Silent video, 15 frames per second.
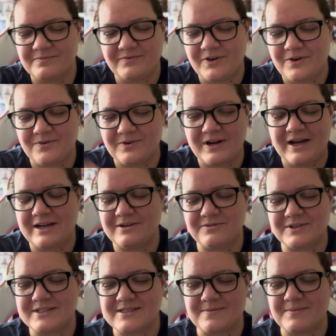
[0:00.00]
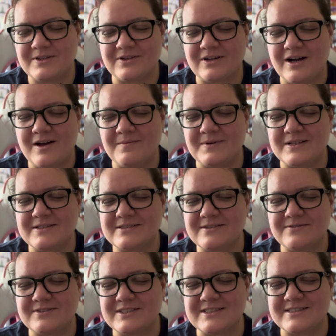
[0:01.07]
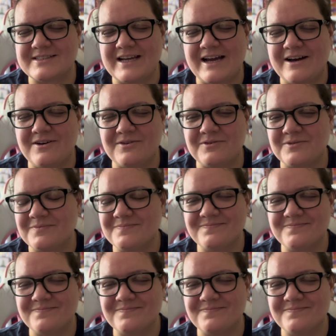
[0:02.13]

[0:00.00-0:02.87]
I'd read some of their comments of just how